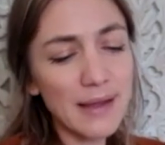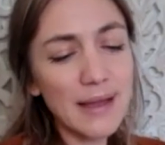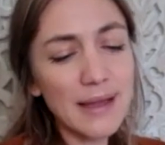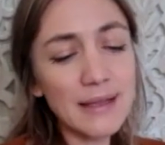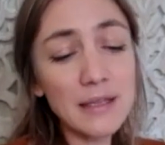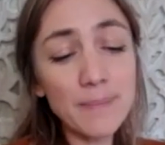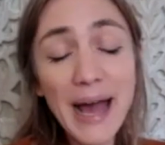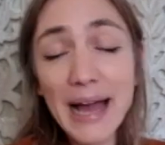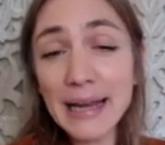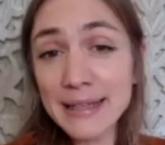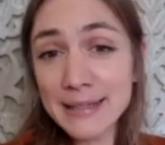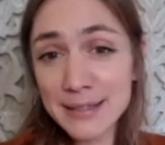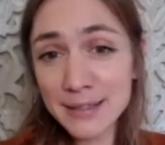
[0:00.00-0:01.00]
In the
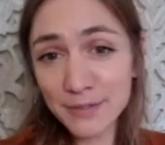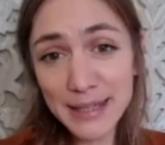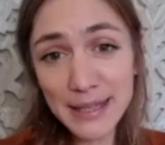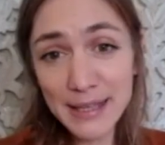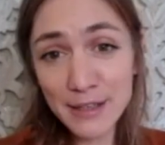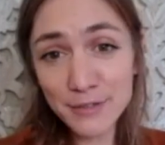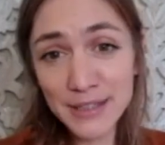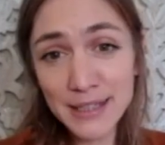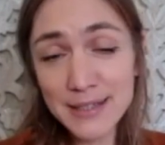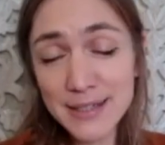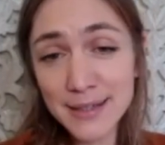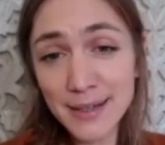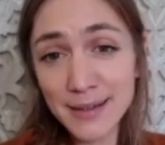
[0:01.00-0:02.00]
palace of the evening
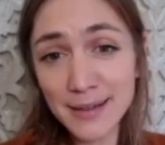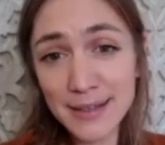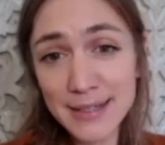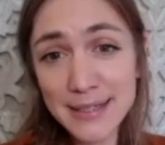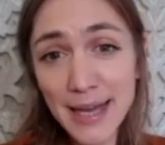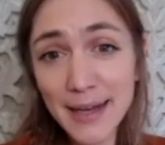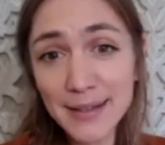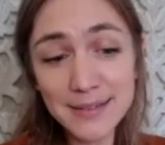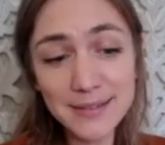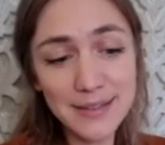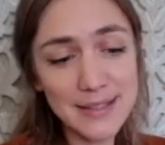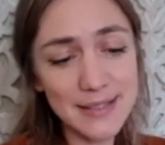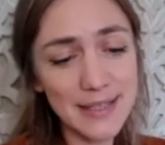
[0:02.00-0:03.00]
star is
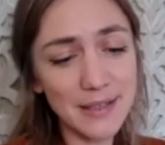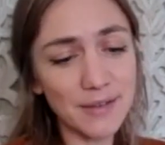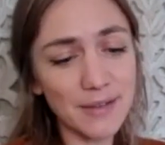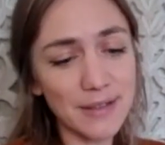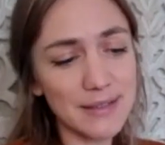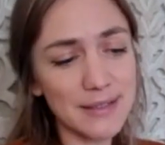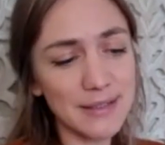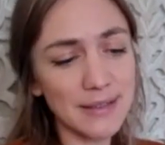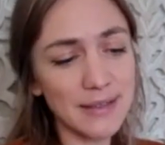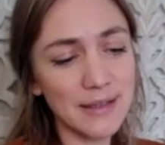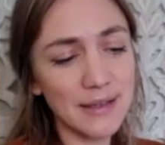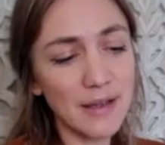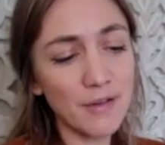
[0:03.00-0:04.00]
held the secret,
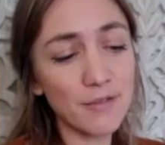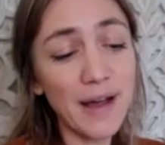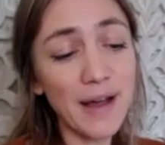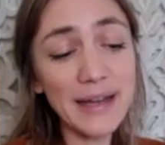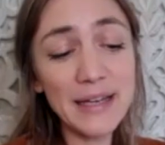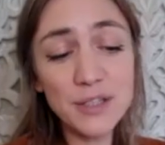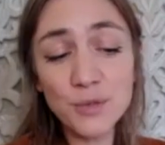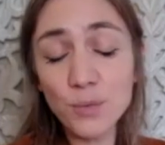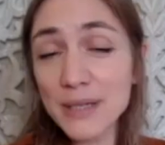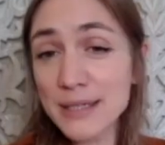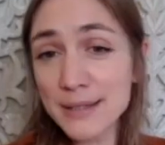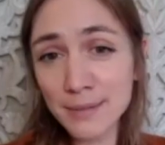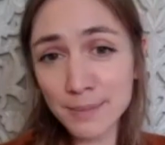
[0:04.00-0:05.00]
vanished
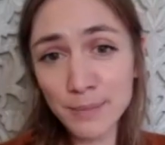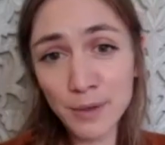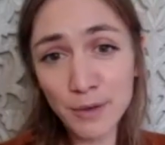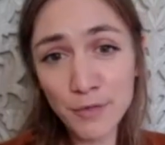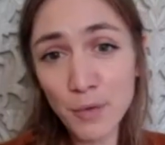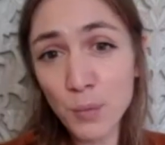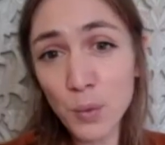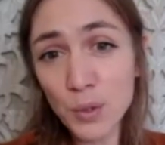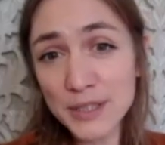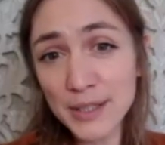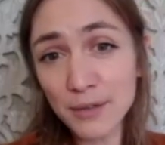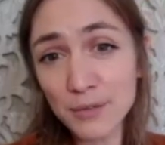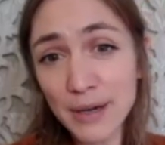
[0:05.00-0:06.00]
wisdom of the
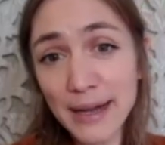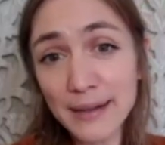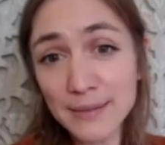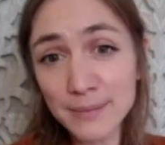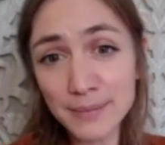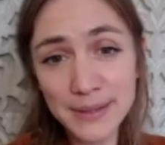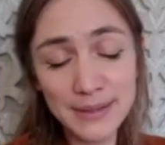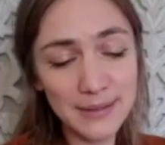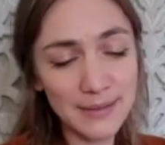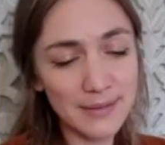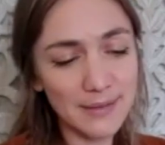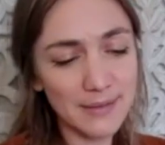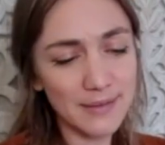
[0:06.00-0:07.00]
water realm.
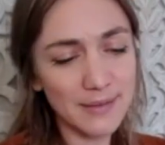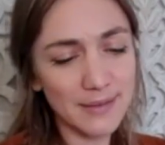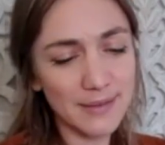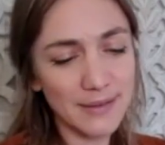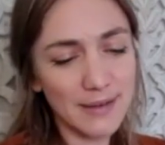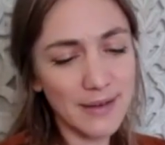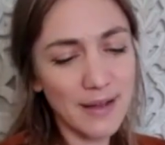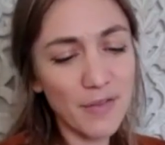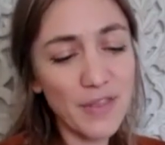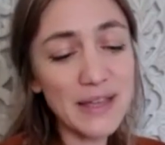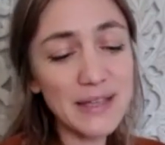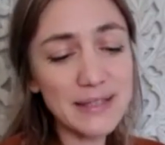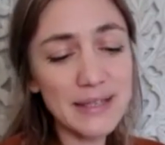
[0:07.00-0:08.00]

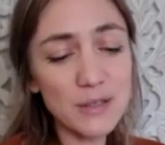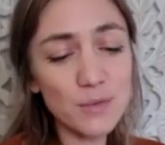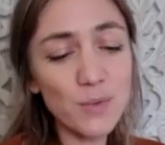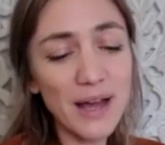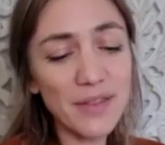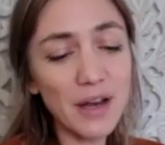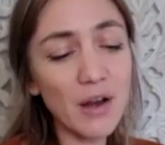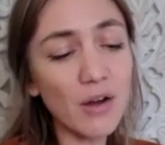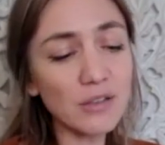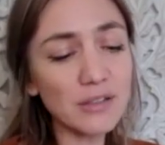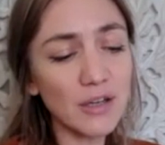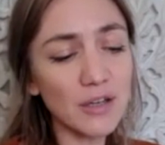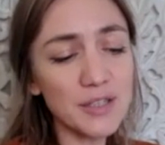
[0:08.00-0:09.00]
This is where the
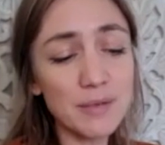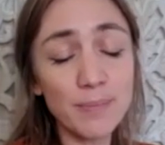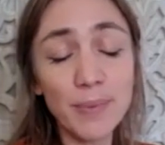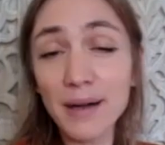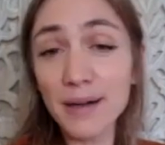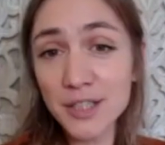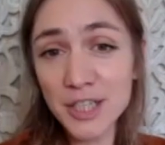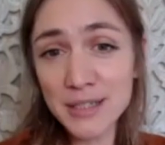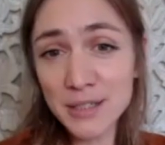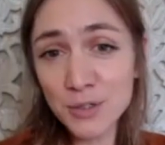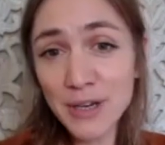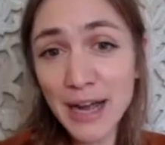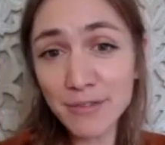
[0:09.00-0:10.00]
long-lost barges
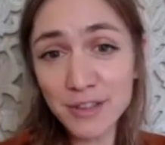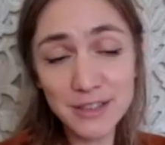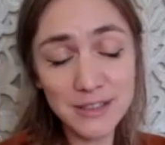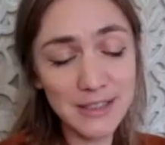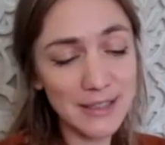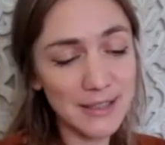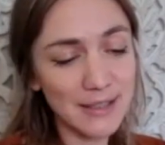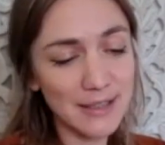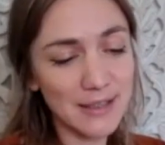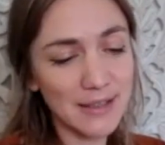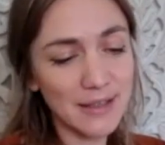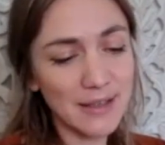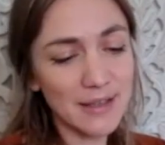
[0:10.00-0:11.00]
travelled,
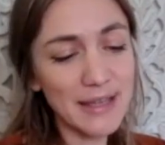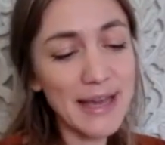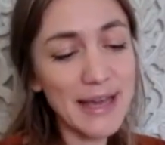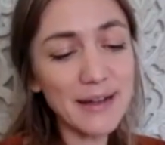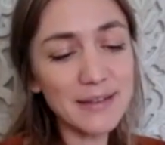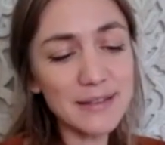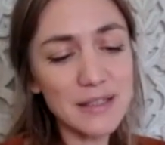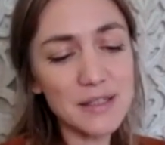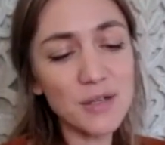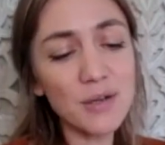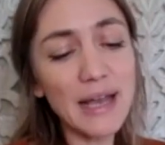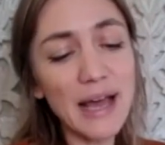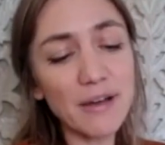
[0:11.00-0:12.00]
the elders
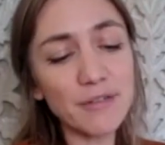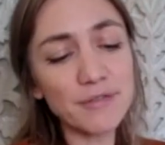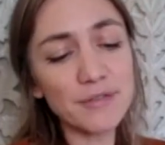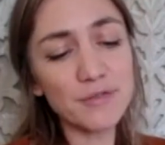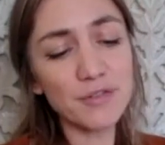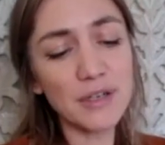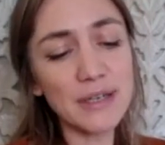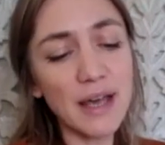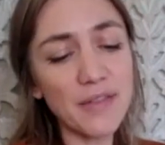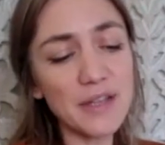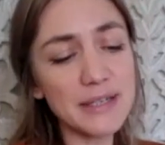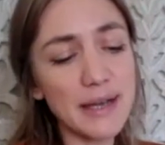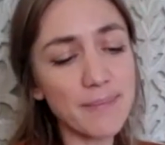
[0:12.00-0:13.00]
who left for
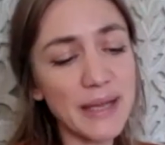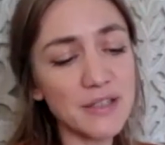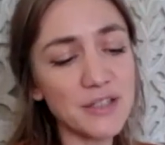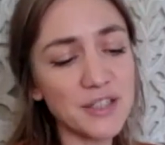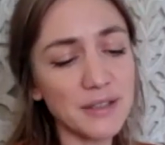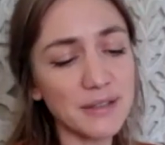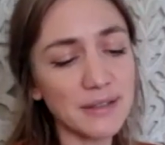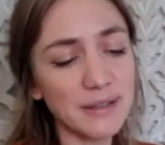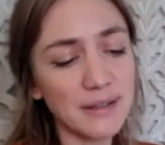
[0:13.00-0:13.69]
another dimension,